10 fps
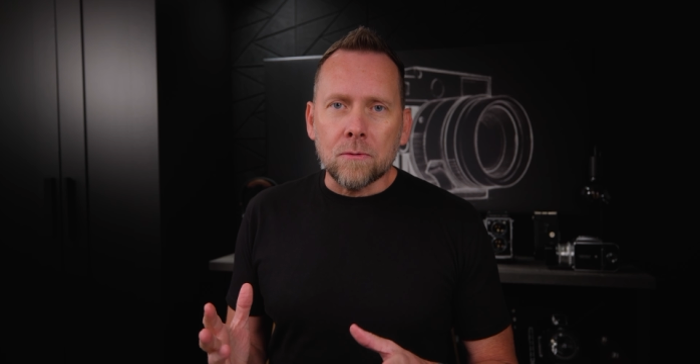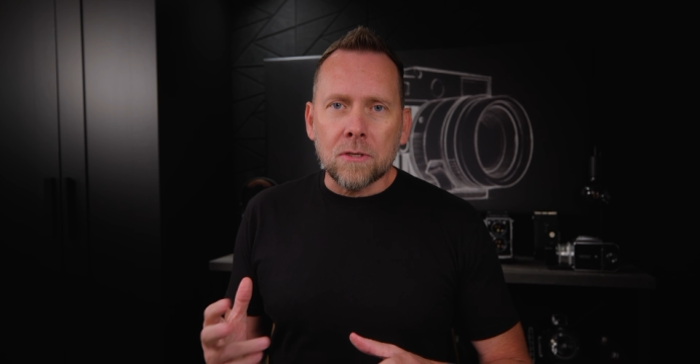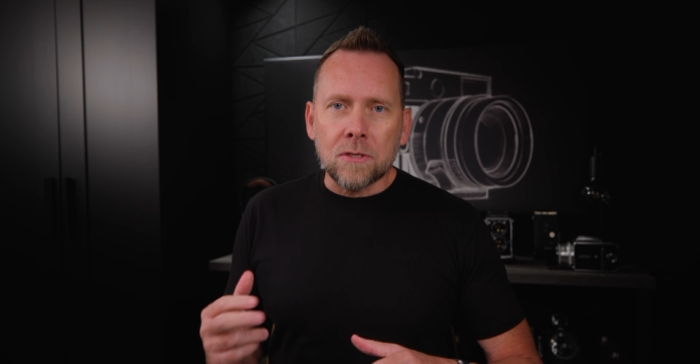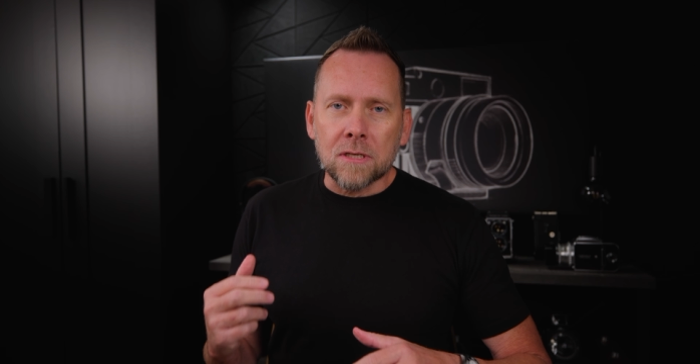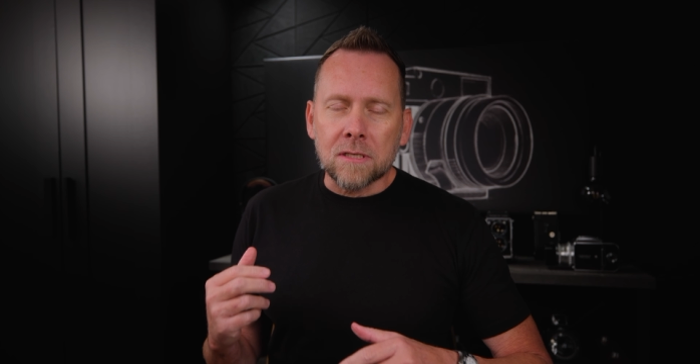
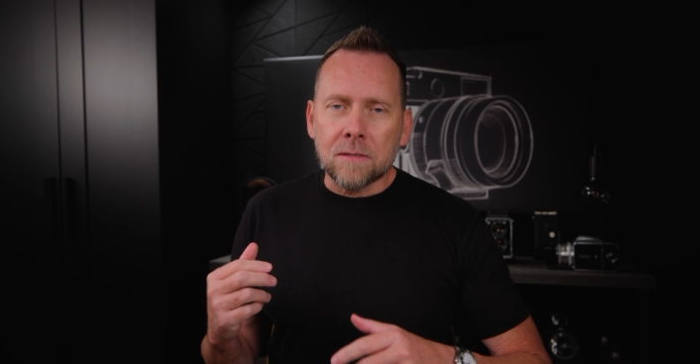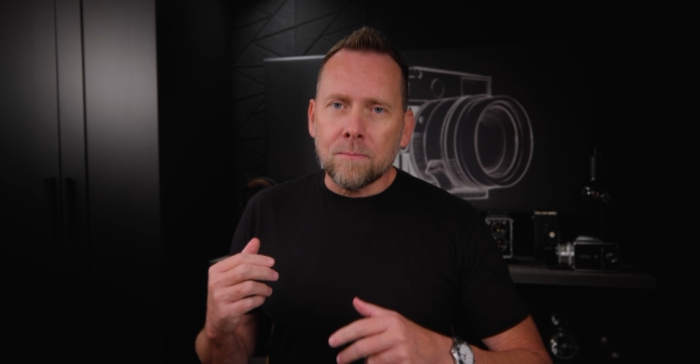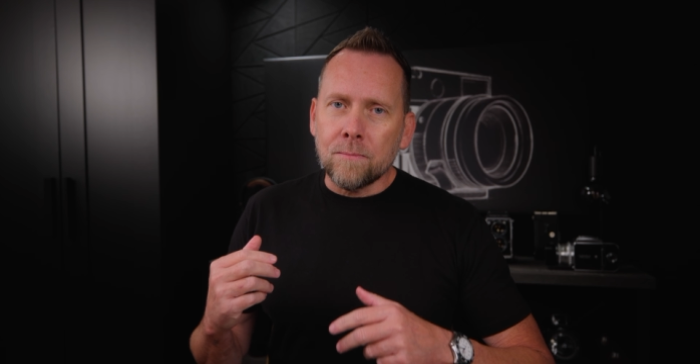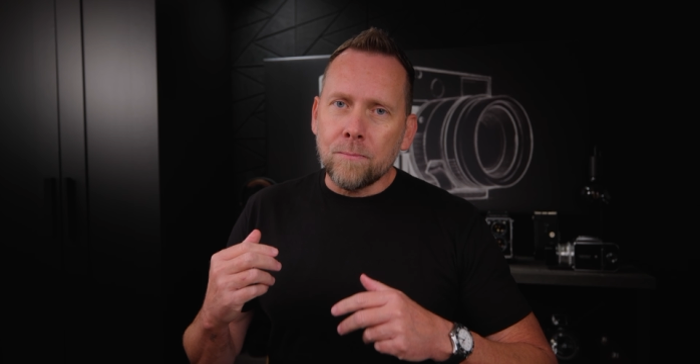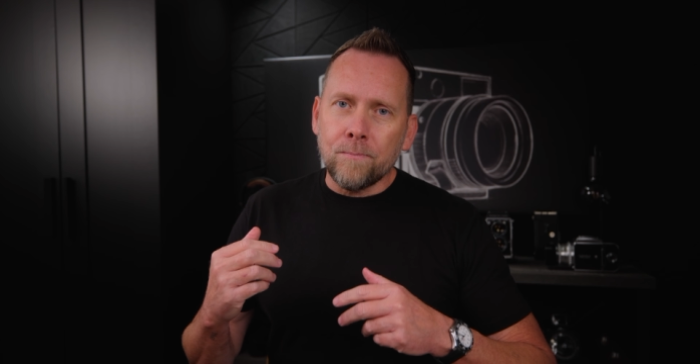just
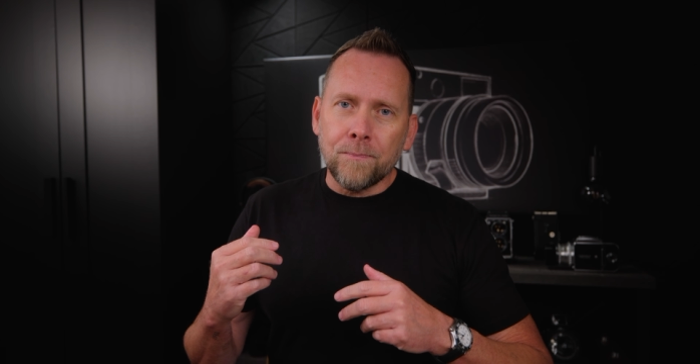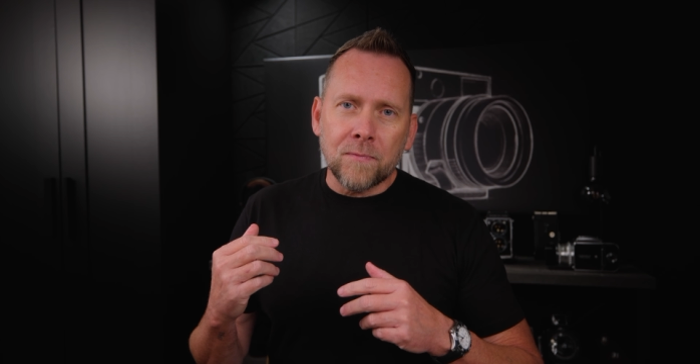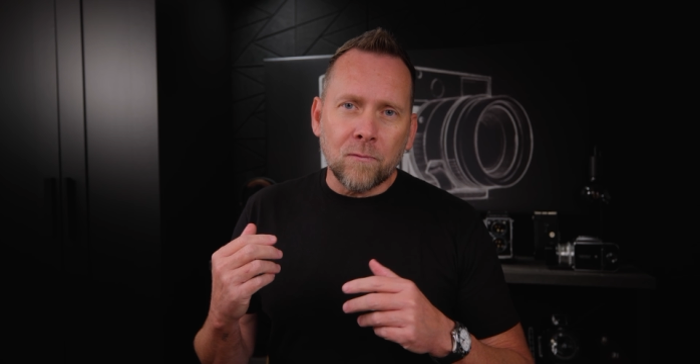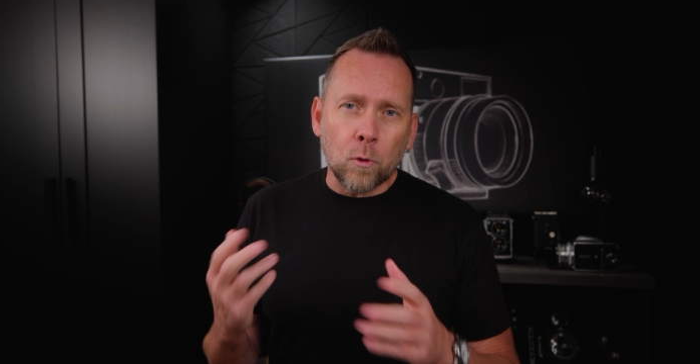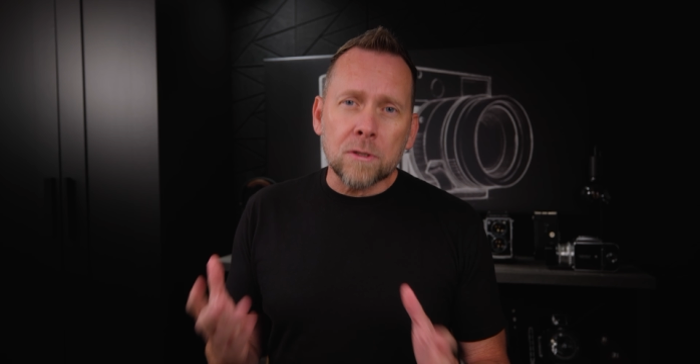
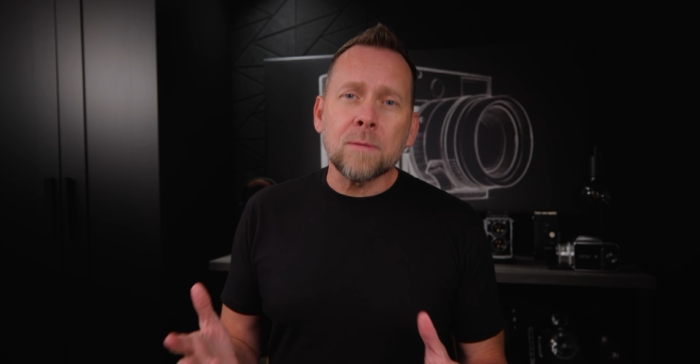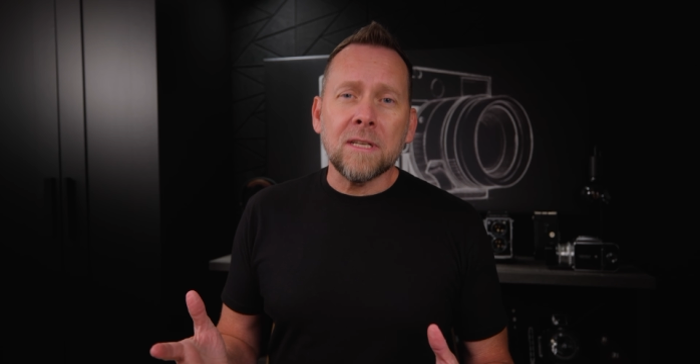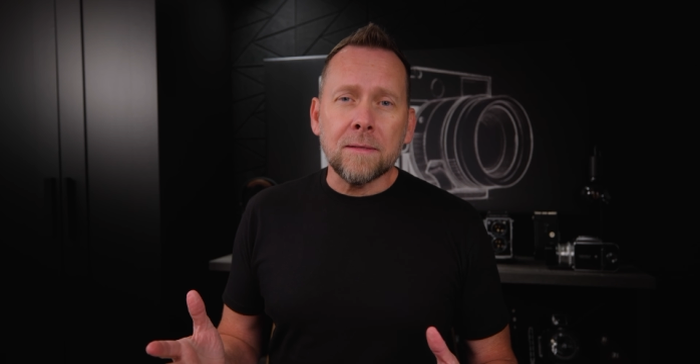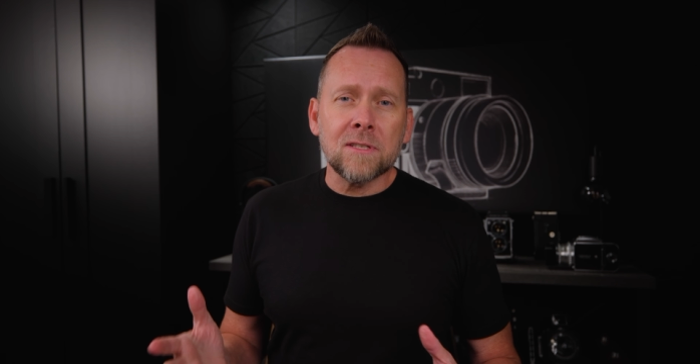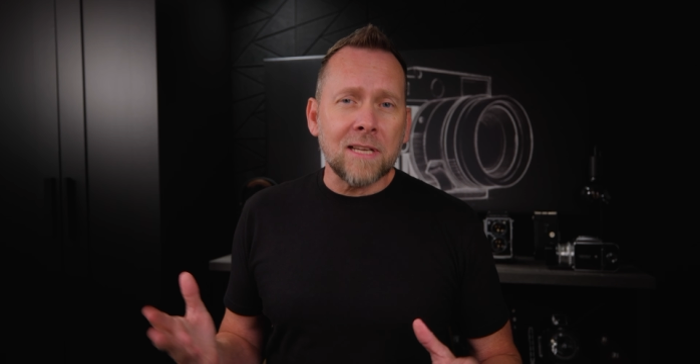for it to
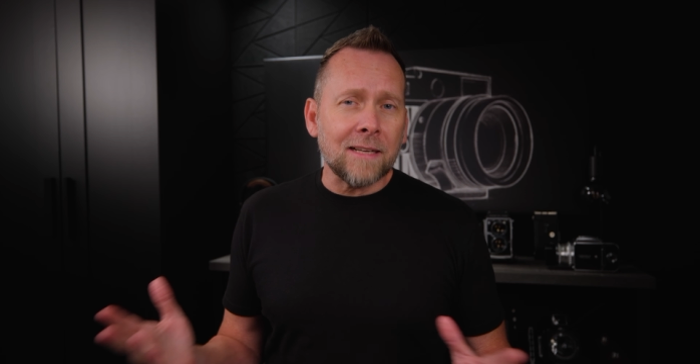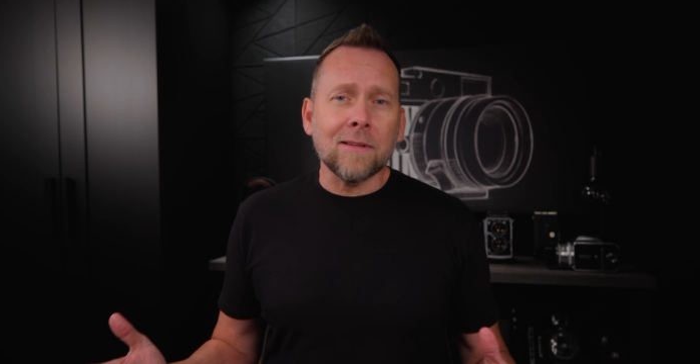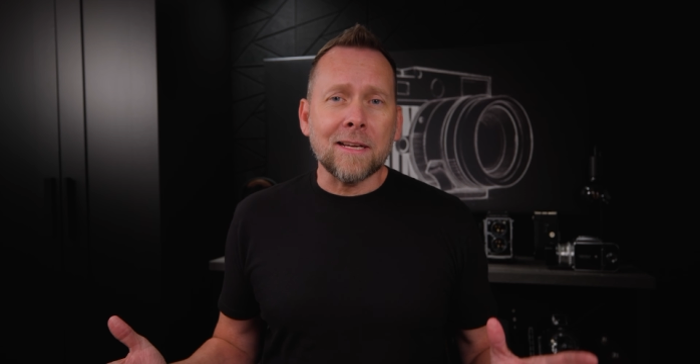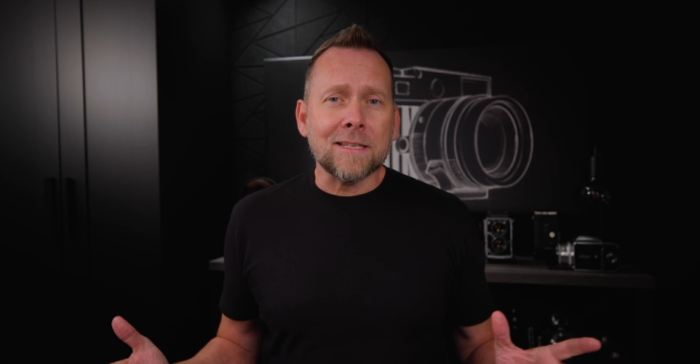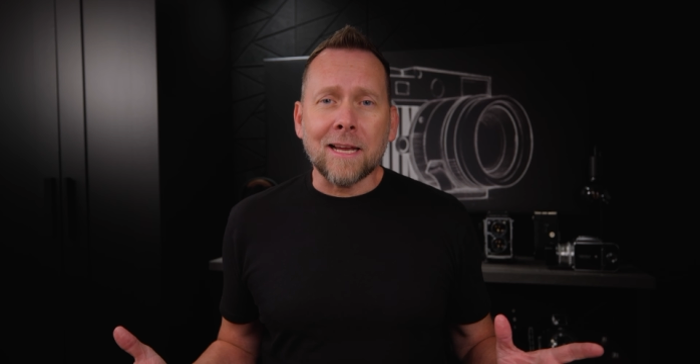be
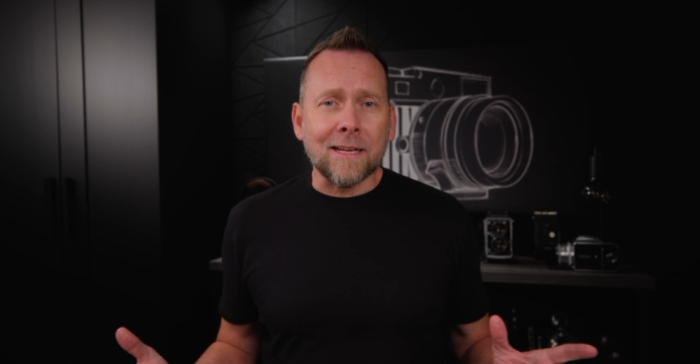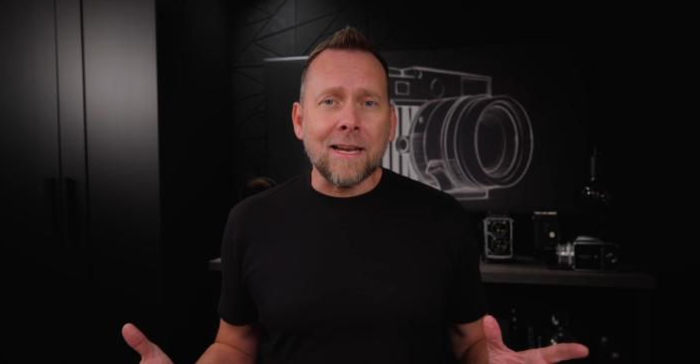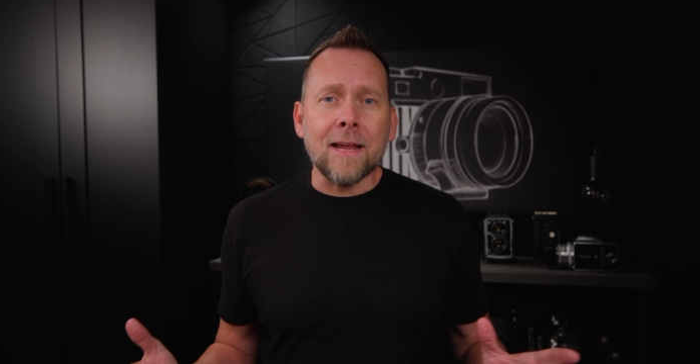like second